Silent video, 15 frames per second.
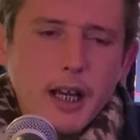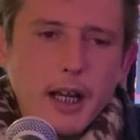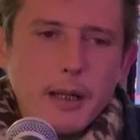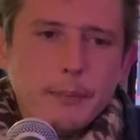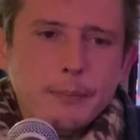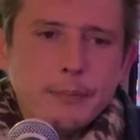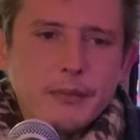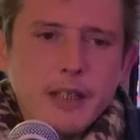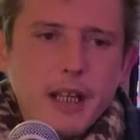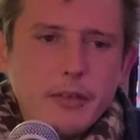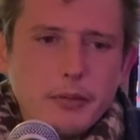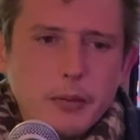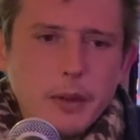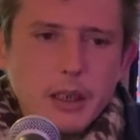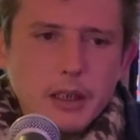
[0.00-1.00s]
um,
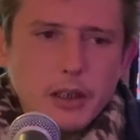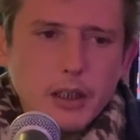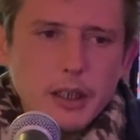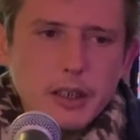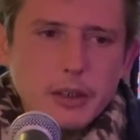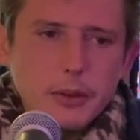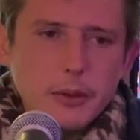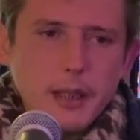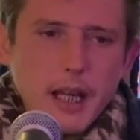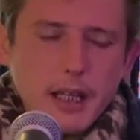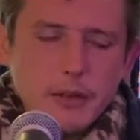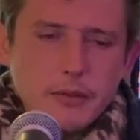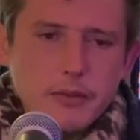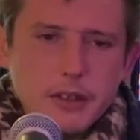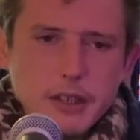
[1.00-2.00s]
everyone like you
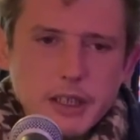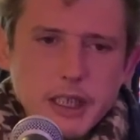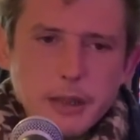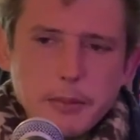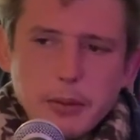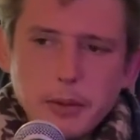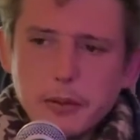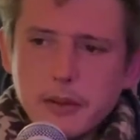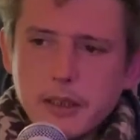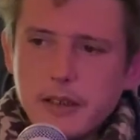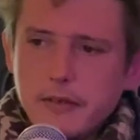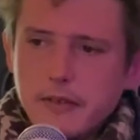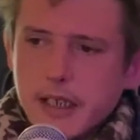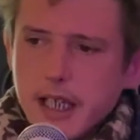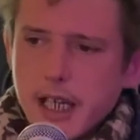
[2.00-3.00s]
out of the gene pool,
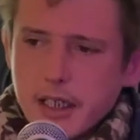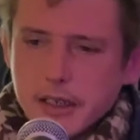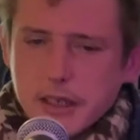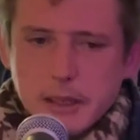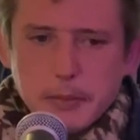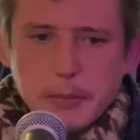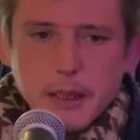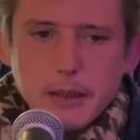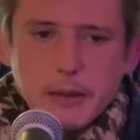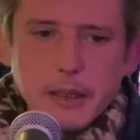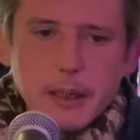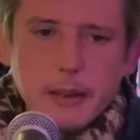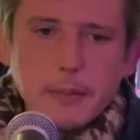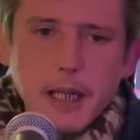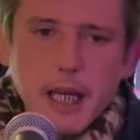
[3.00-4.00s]
leaving our
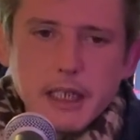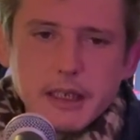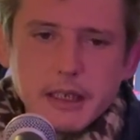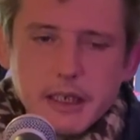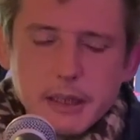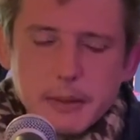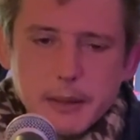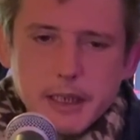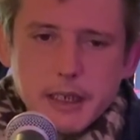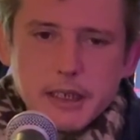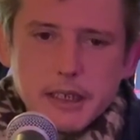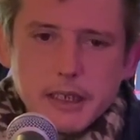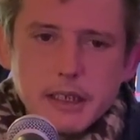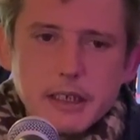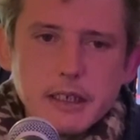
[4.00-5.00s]
superior master
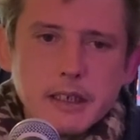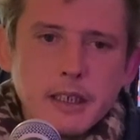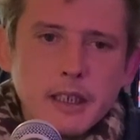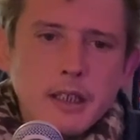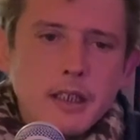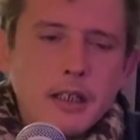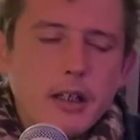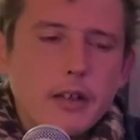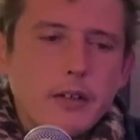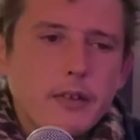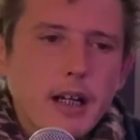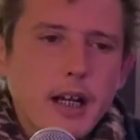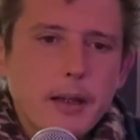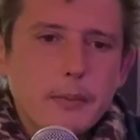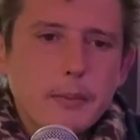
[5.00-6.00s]
species
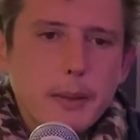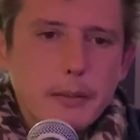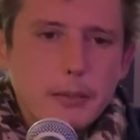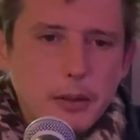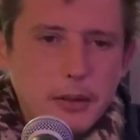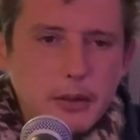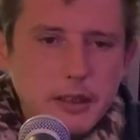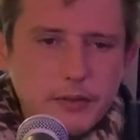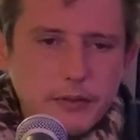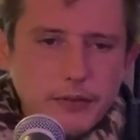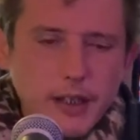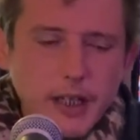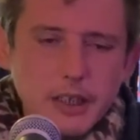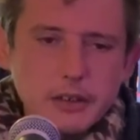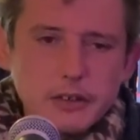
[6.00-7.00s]
of um, people who live
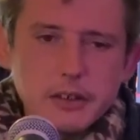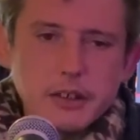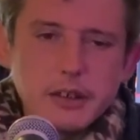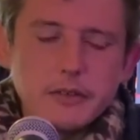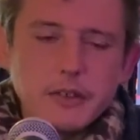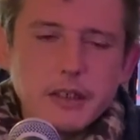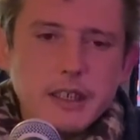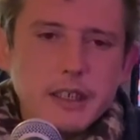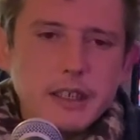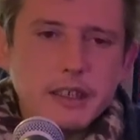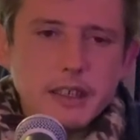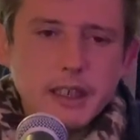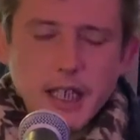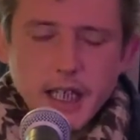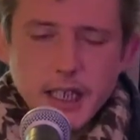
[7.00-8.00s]
for hundreds of
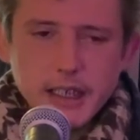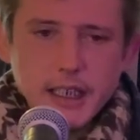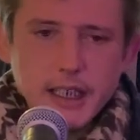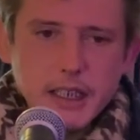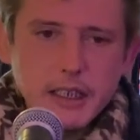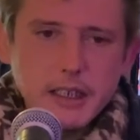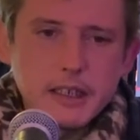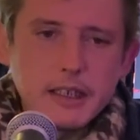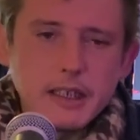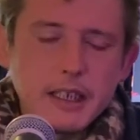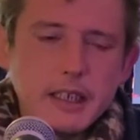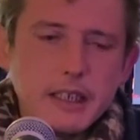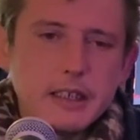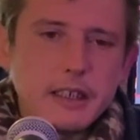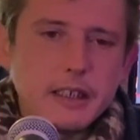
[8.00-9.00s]
years and can't get any
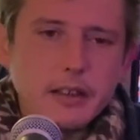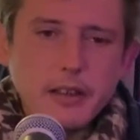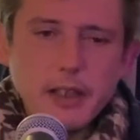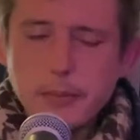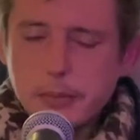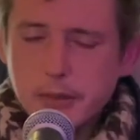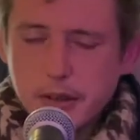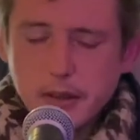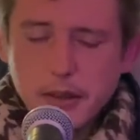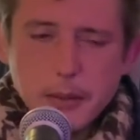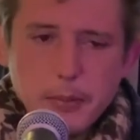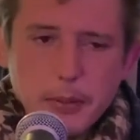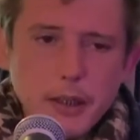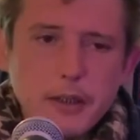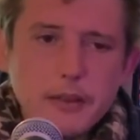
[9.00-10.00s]
disease and are
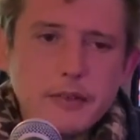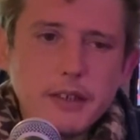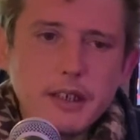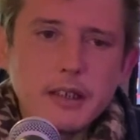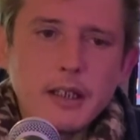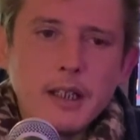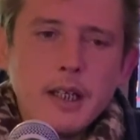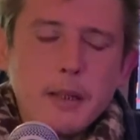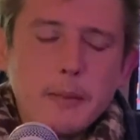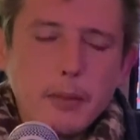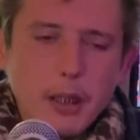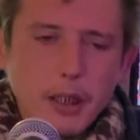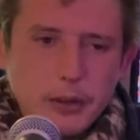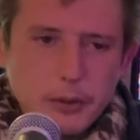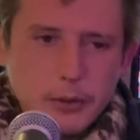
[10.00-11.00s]
absolutely perfect
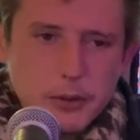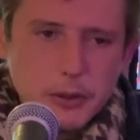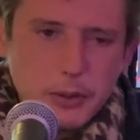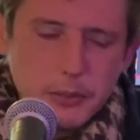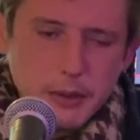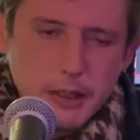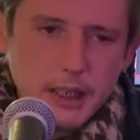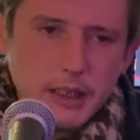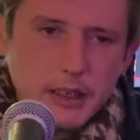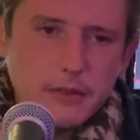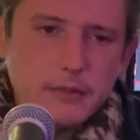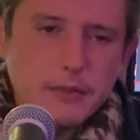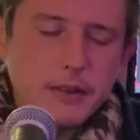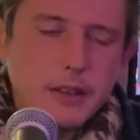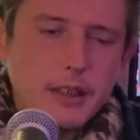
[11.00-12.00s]
by your
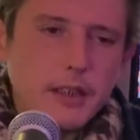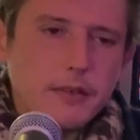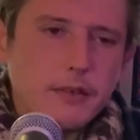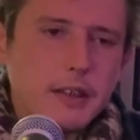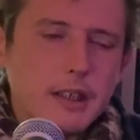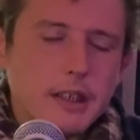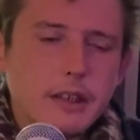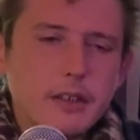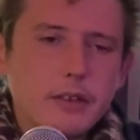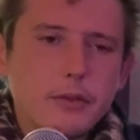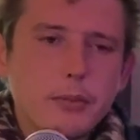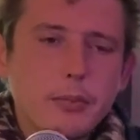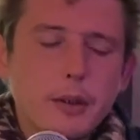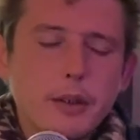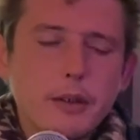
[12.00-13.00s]
subjective definition
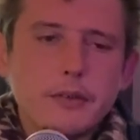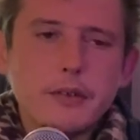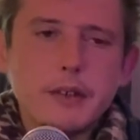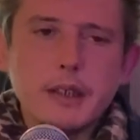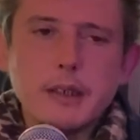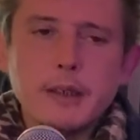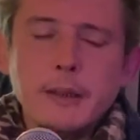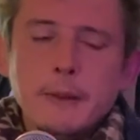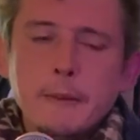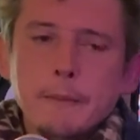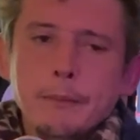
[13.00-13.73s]
of perfect.